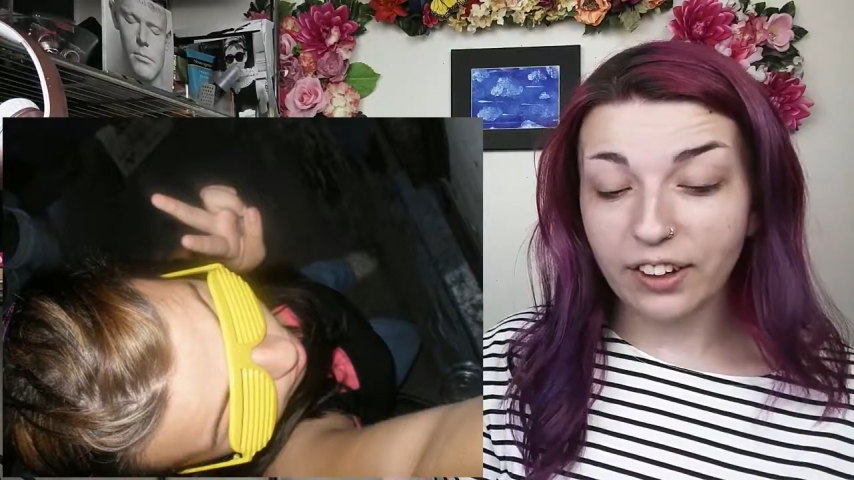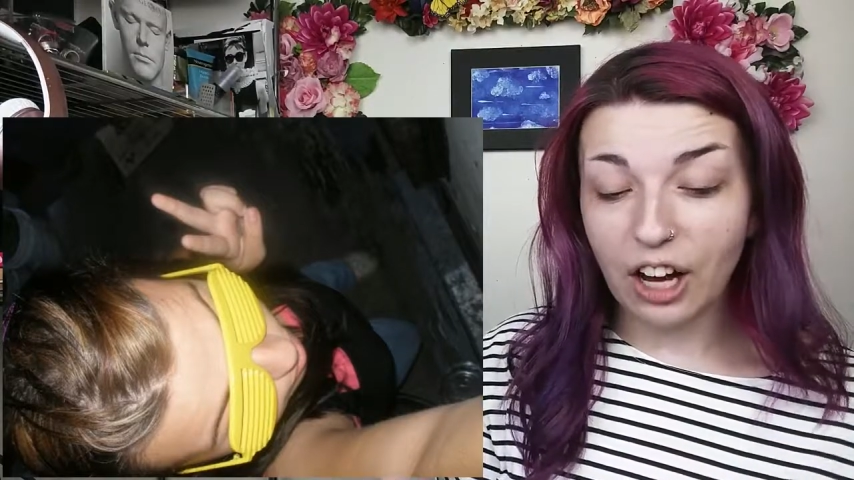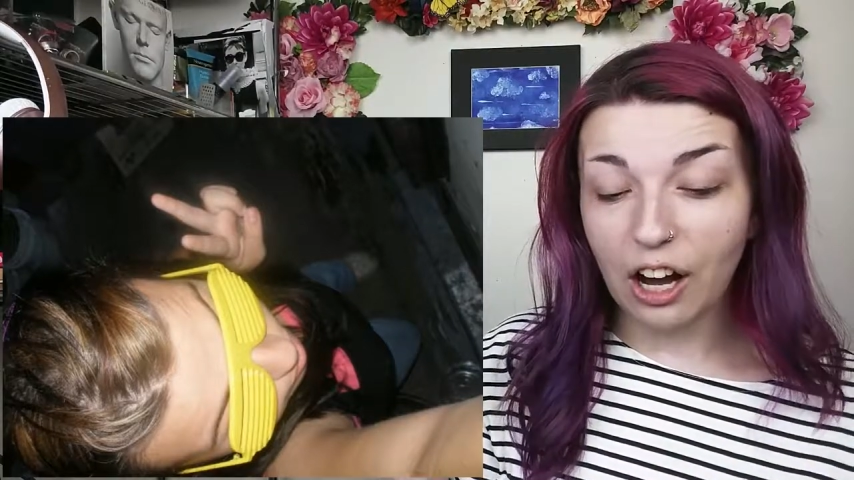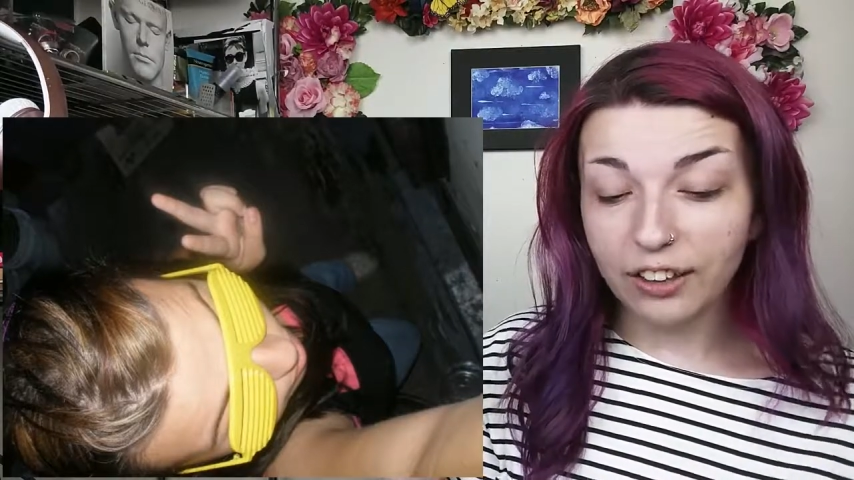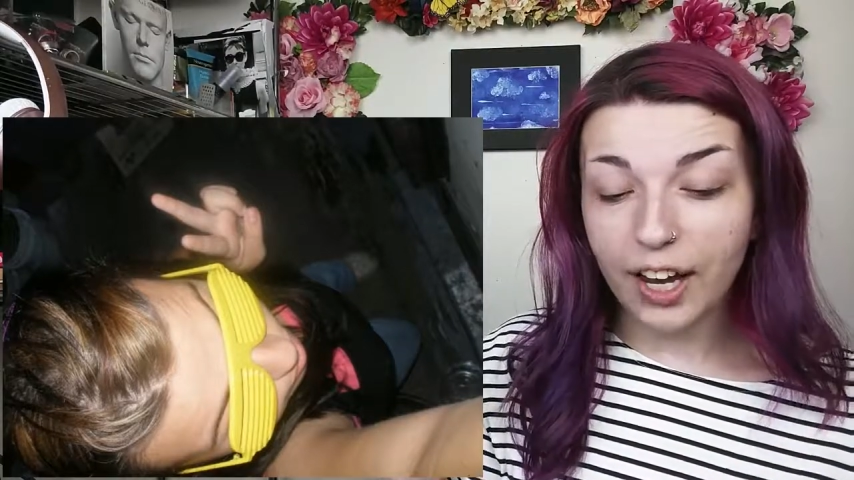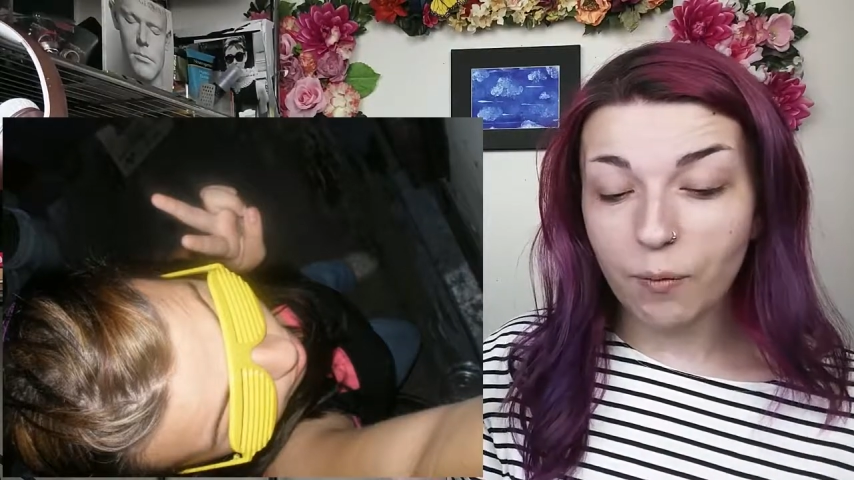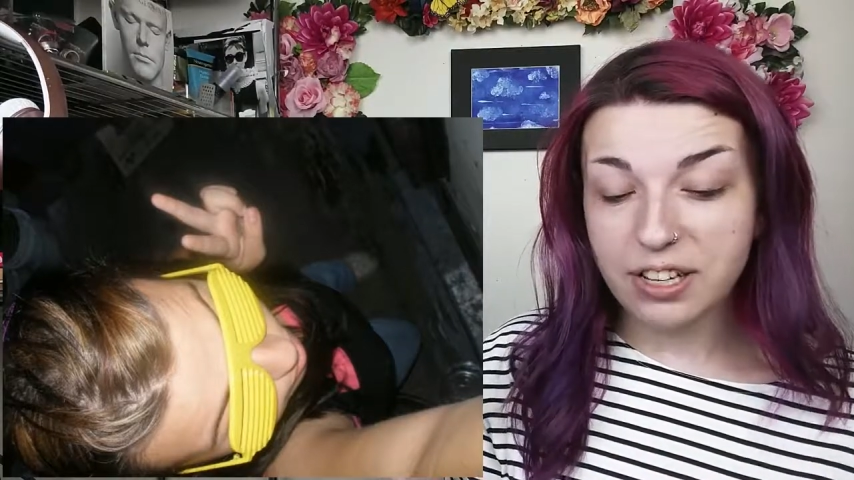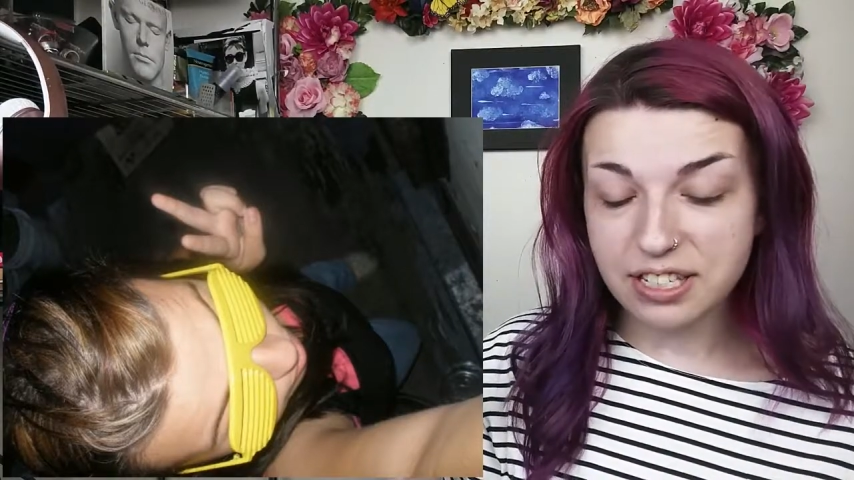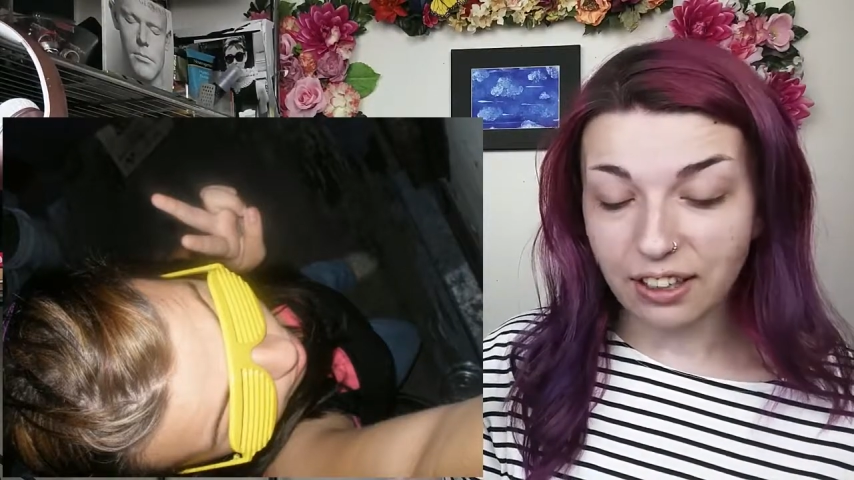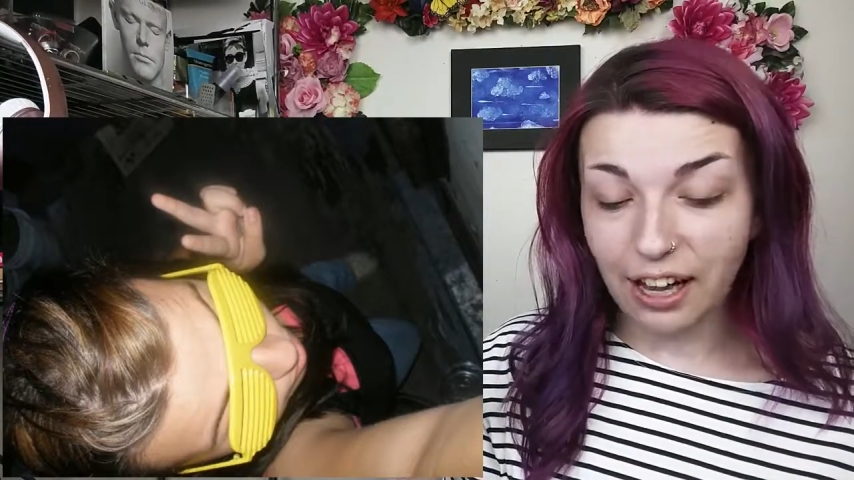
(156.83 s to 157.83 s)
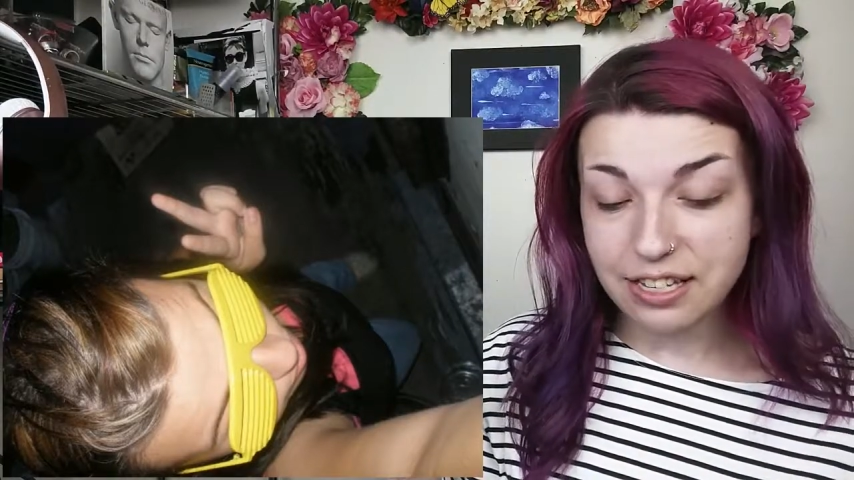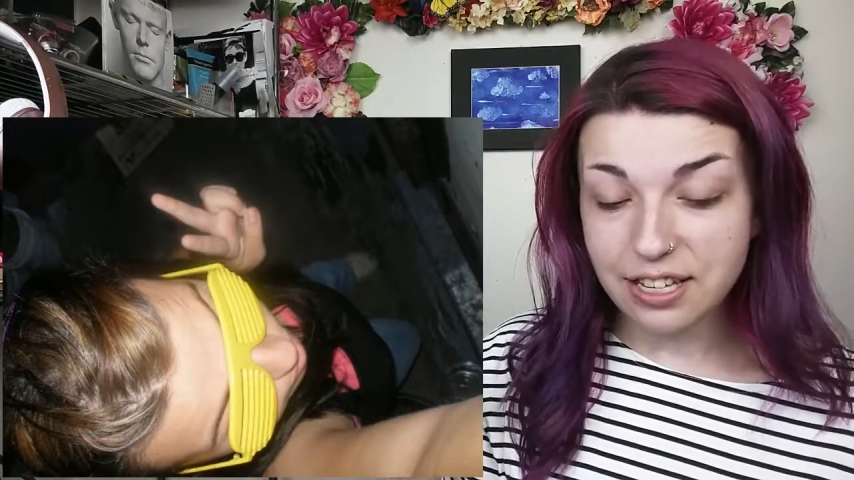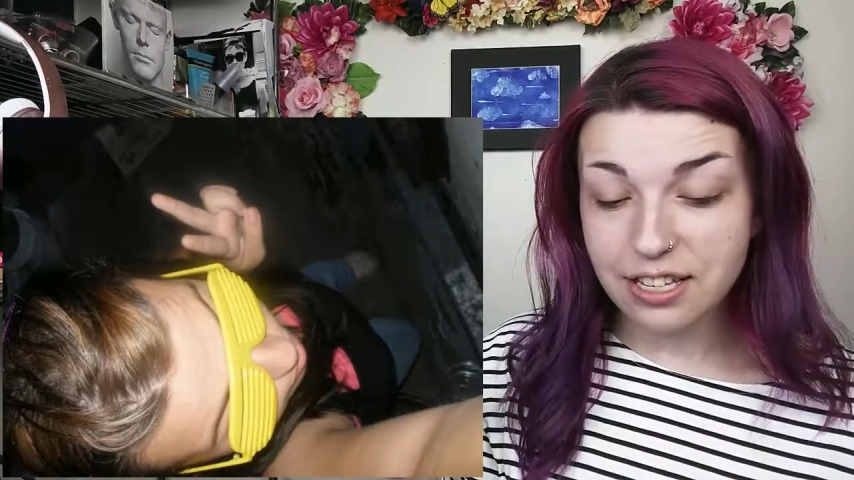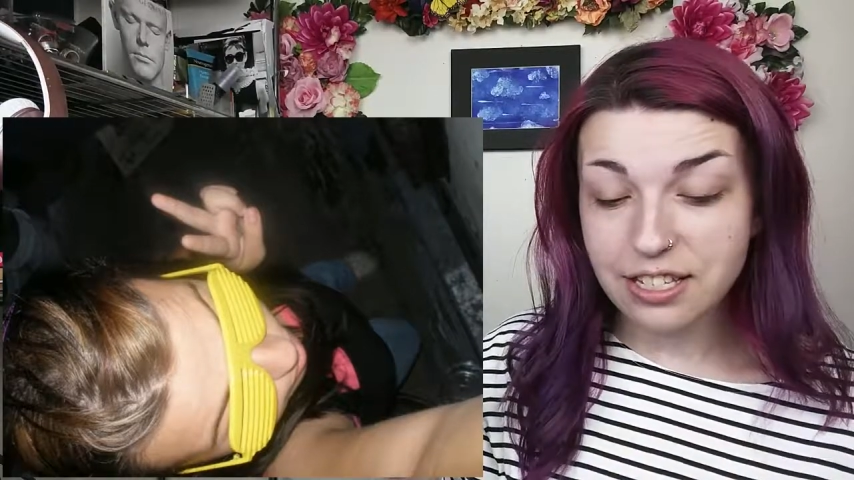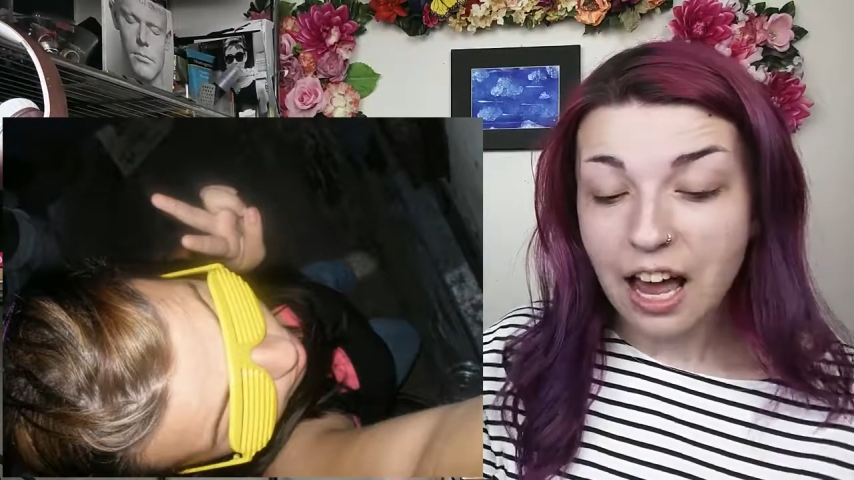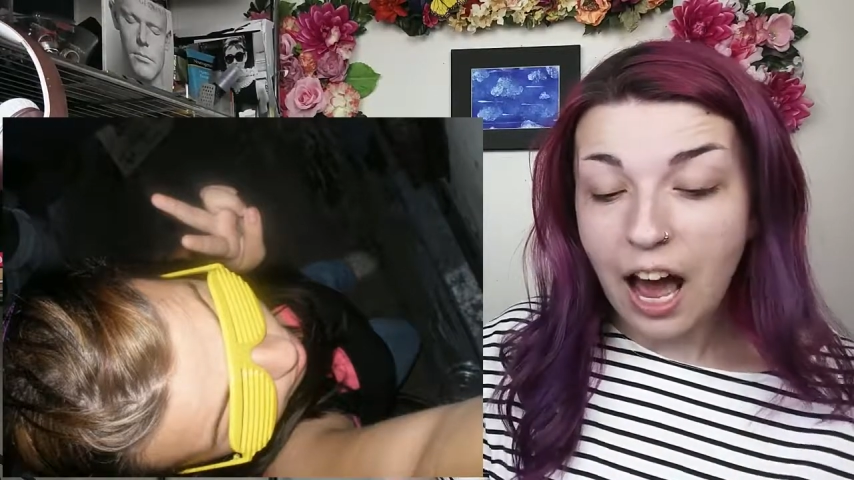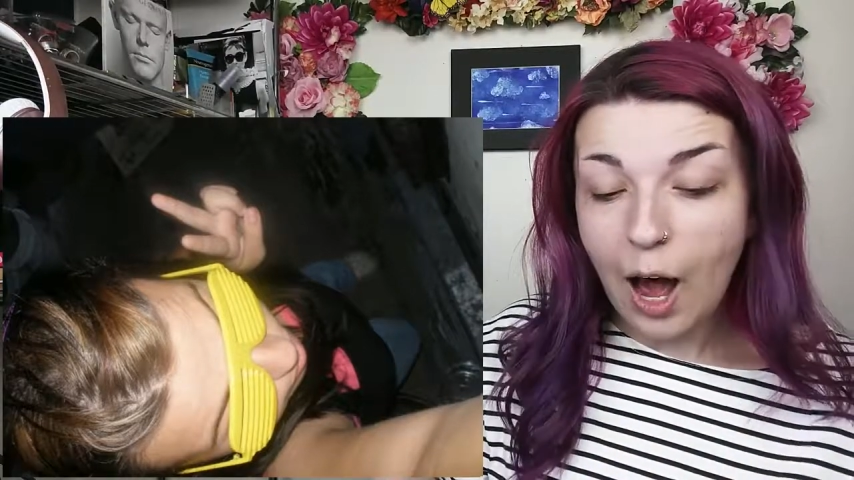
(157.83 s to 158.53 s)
Kanye West glasses.